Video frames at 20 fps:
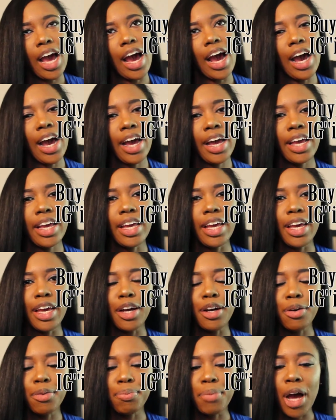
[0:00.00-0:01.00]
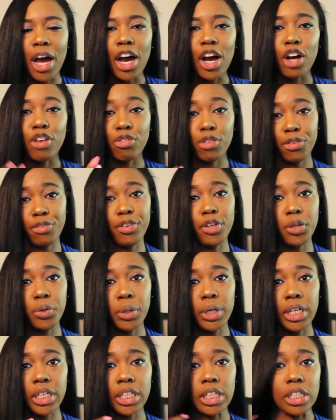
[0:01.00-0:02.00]
I am
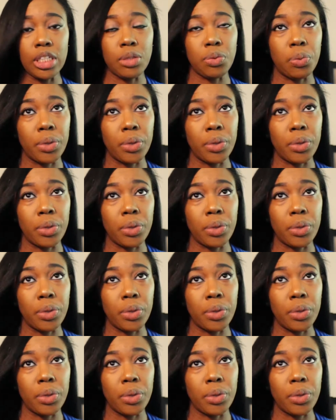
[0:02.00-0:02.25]
reviewing this